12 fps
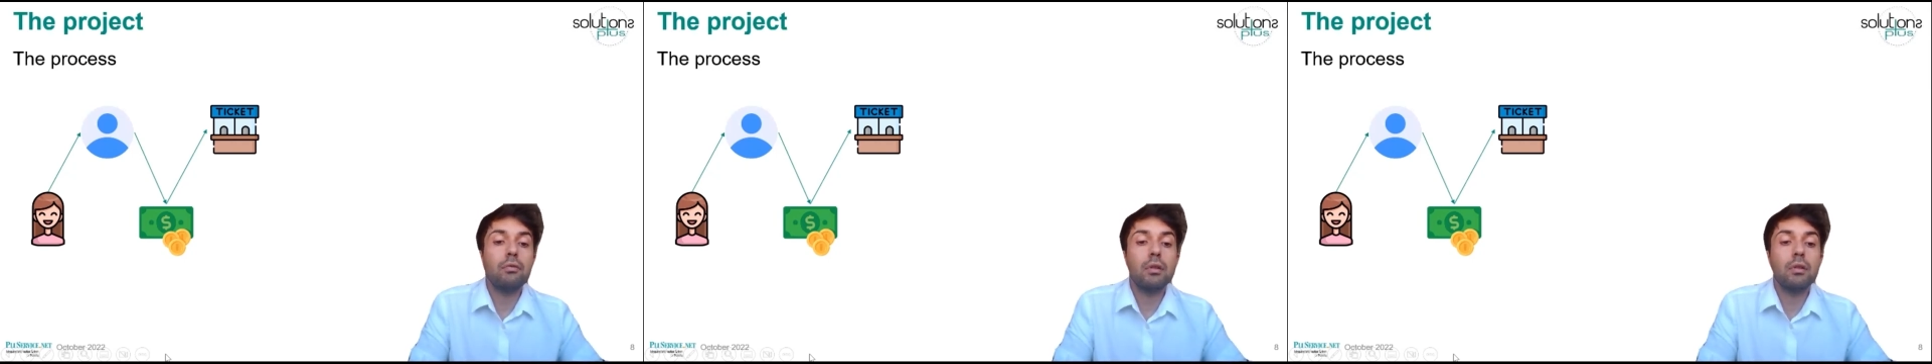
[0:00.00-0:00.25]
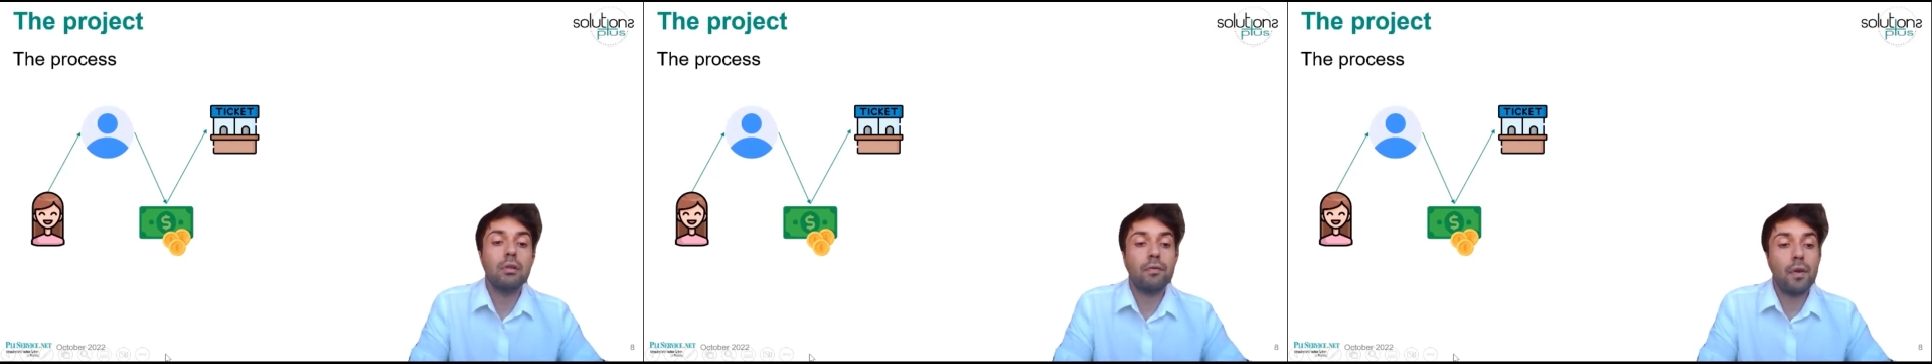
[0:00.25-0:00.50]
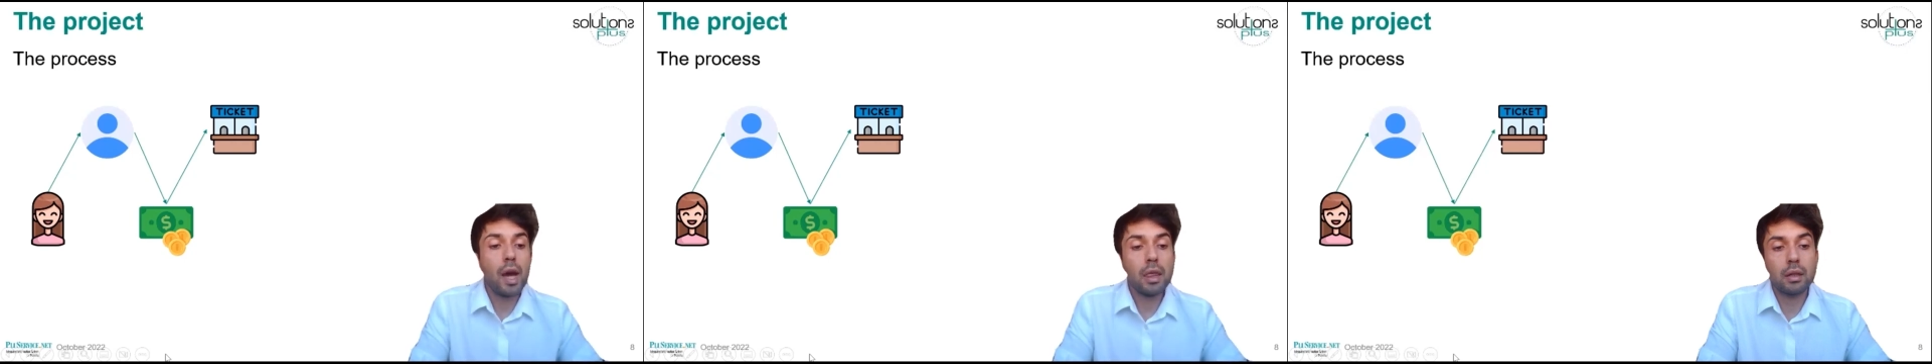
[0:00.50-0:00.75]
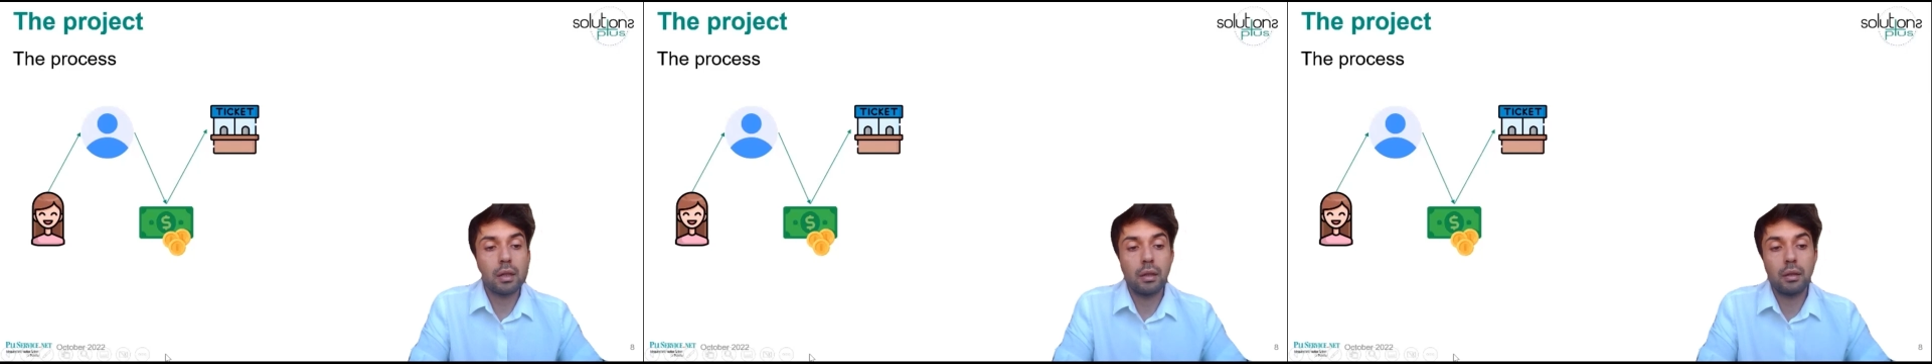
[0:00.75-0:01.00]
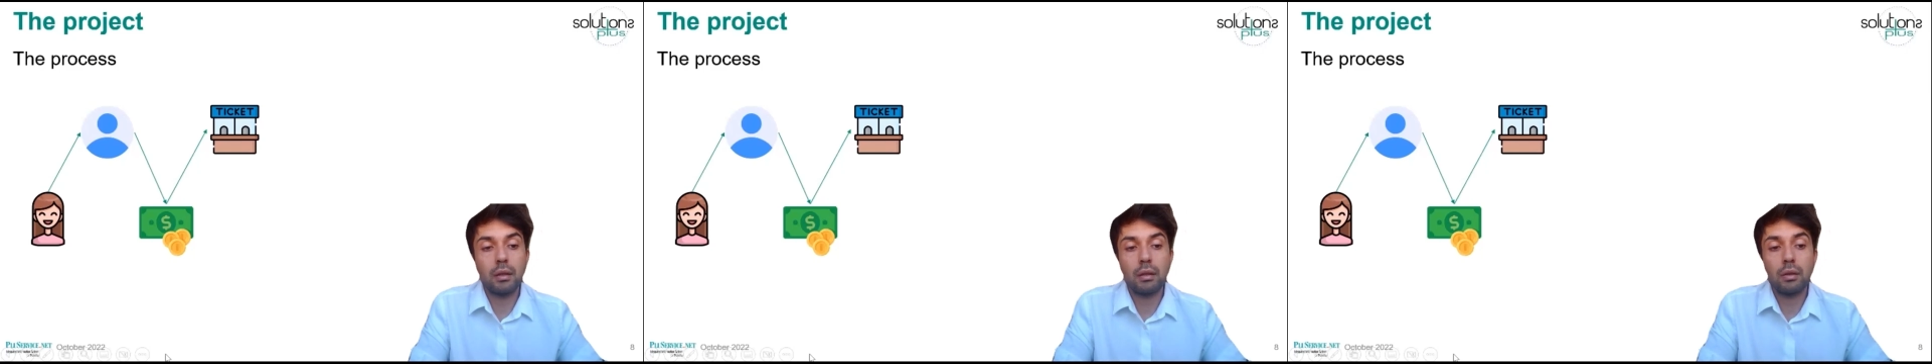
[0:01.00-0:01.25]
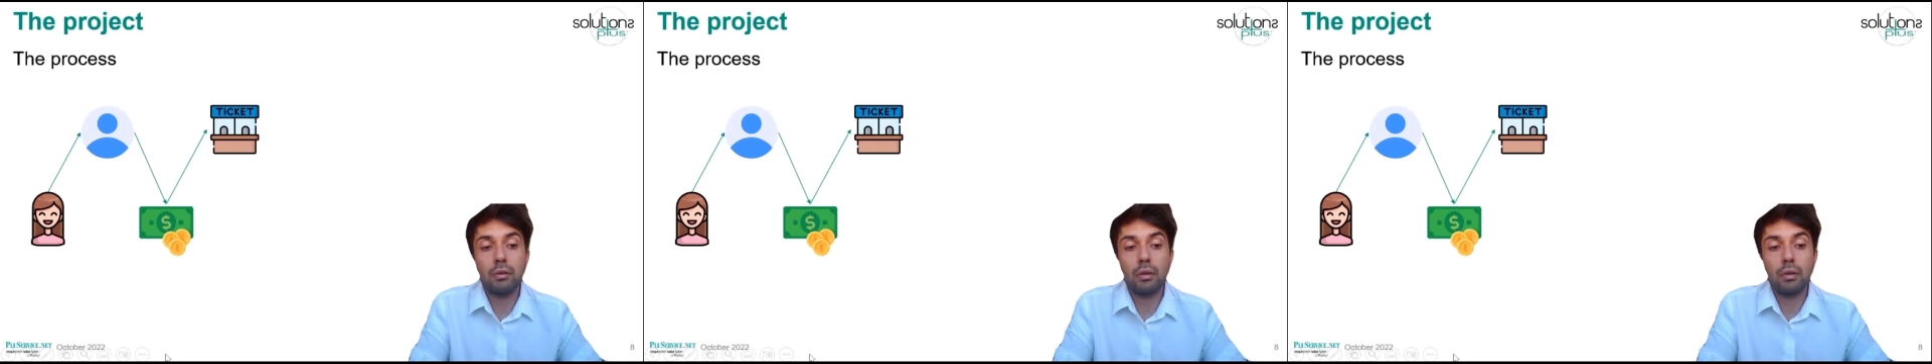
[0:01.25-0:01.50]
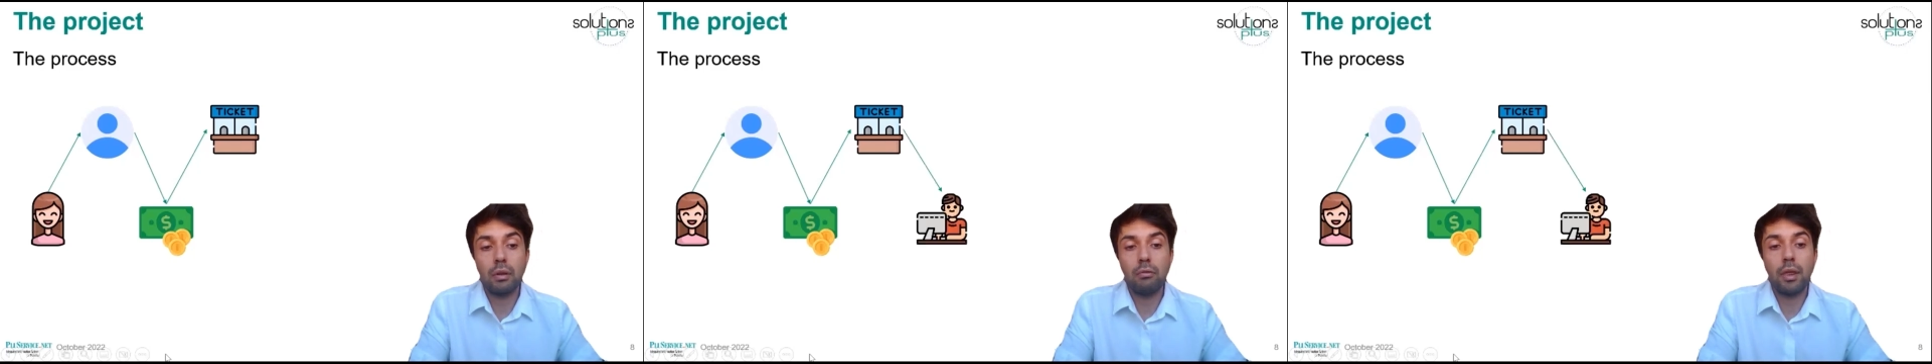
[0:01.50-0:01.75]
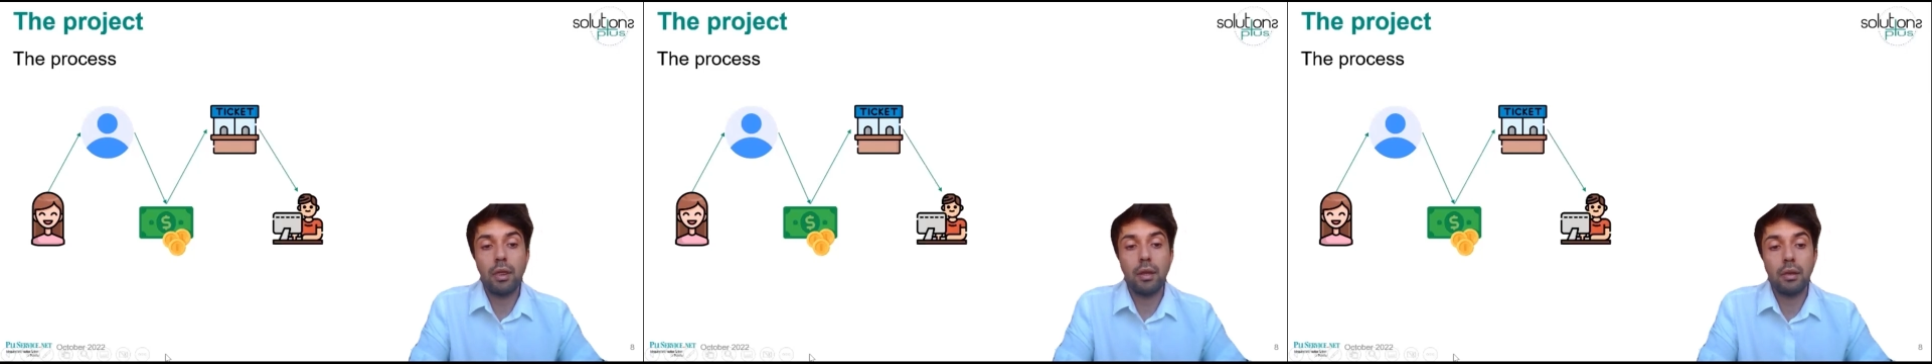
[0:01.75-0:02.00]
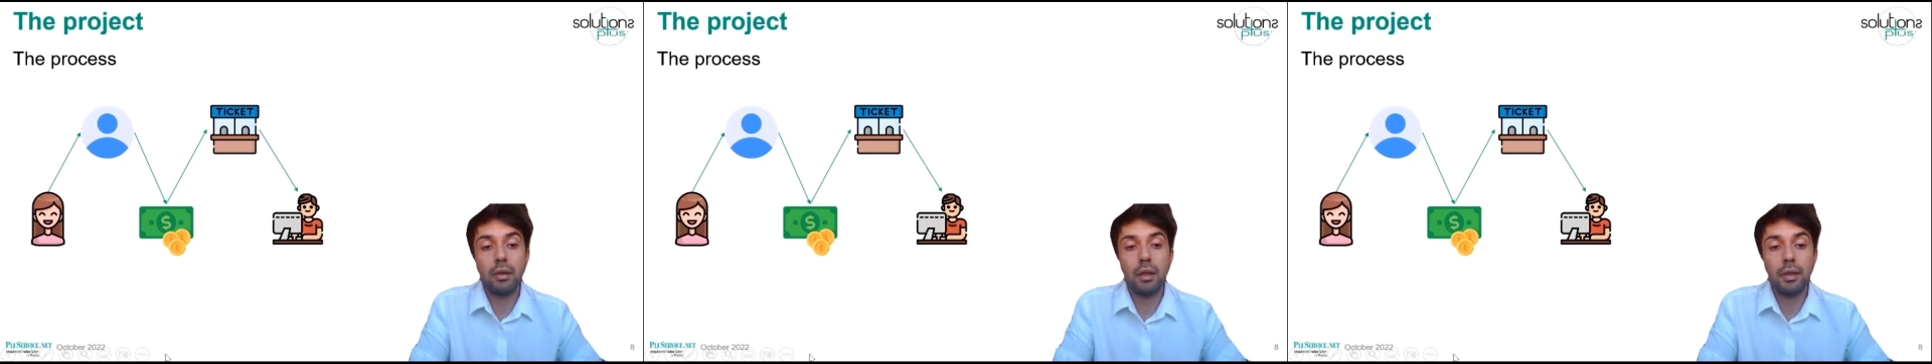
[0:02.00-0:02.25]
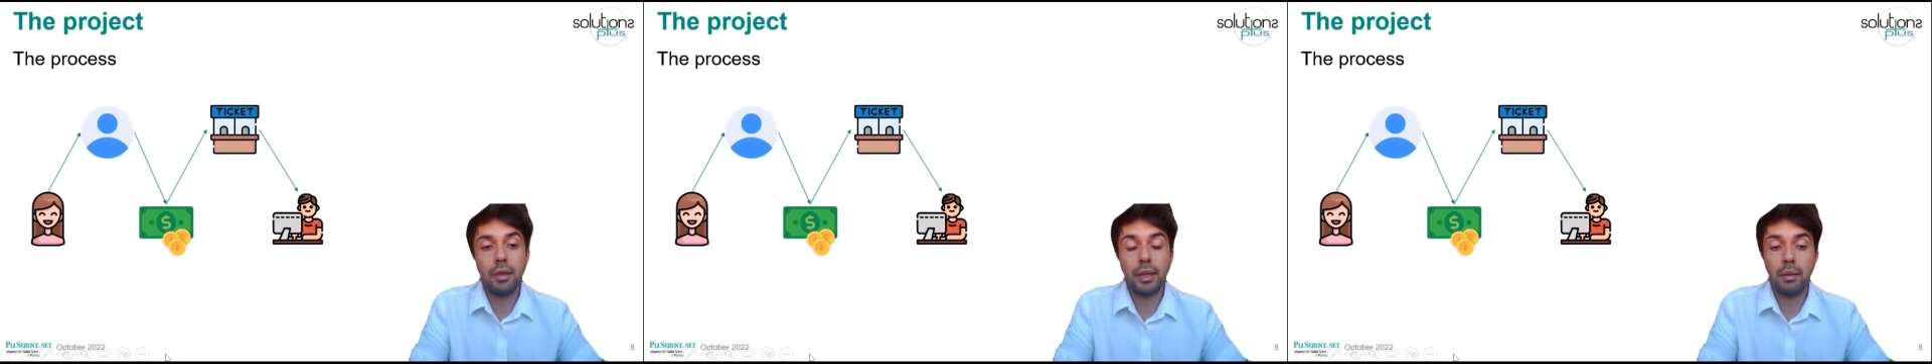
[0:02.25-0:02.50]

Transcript: her within the database.